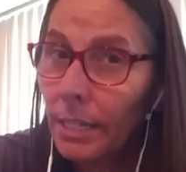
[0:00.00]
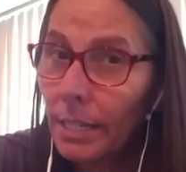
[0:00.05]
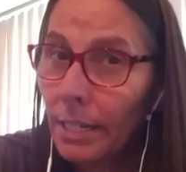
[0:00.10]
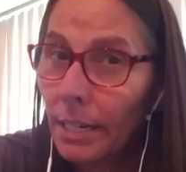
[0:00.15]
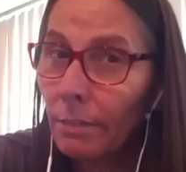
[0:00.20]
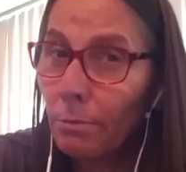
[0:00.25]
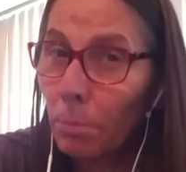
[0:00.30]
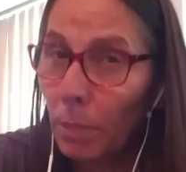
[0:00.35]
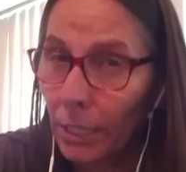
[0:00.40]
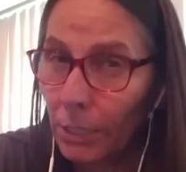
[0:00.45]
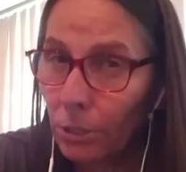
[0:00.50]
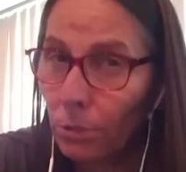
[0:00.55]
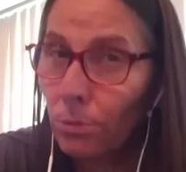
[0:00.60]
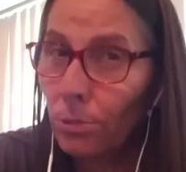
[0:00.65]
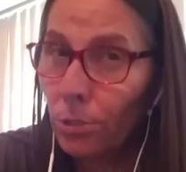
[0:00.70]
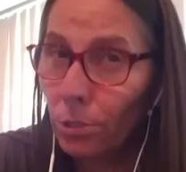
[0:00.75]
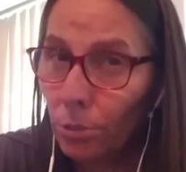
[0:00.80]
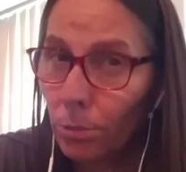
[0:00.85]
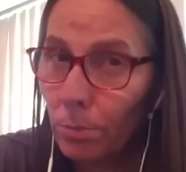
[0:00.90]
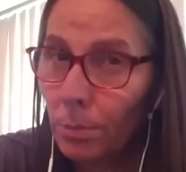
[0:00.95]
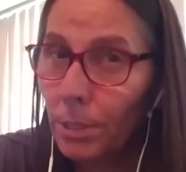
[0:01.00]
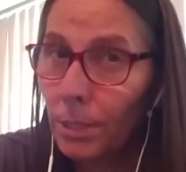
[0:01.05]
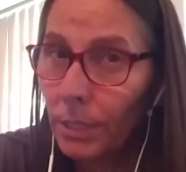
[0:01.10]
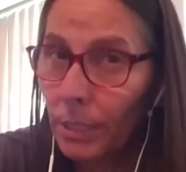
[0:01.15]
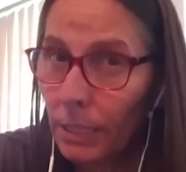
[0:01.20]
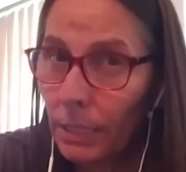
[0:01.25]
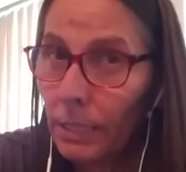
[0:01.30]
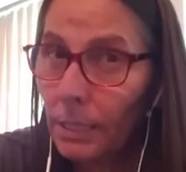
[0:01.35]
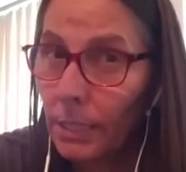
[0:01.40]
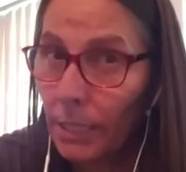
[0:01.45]
of my YouTube
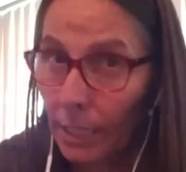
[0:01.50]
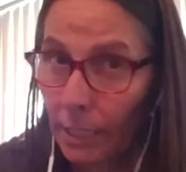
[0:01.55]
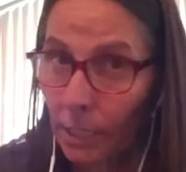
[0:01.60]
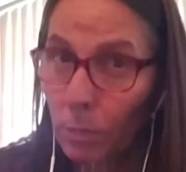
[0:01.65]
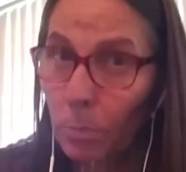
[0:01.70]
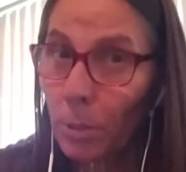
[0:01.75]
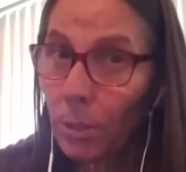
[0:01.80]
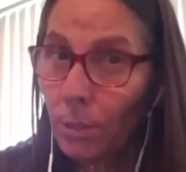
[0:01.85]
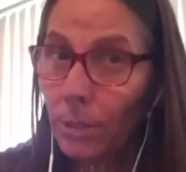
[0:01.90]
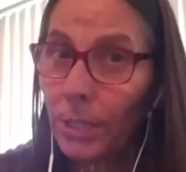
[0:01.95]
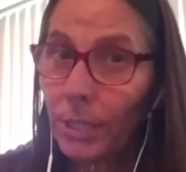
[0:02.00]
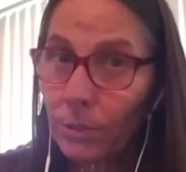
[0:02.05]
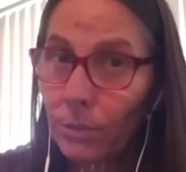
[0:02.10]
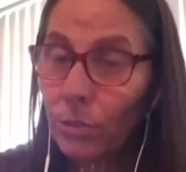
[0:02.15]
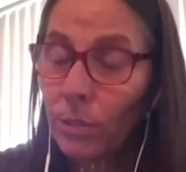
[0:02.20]
experience.